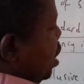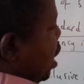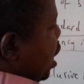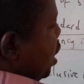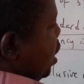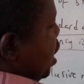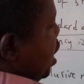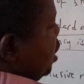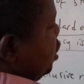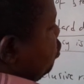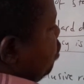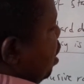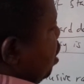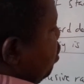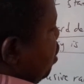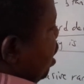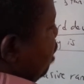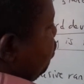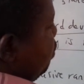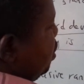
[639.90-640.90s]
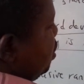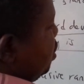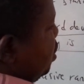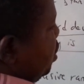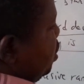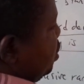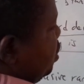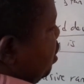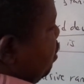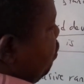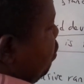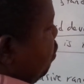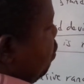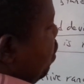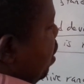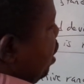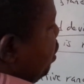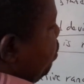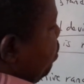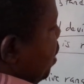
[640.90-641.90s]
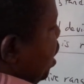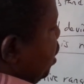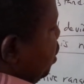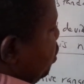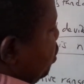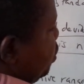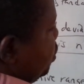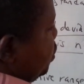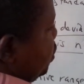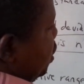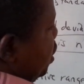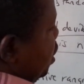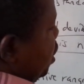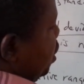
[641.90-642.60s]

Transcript: And that's why you have this 371 minus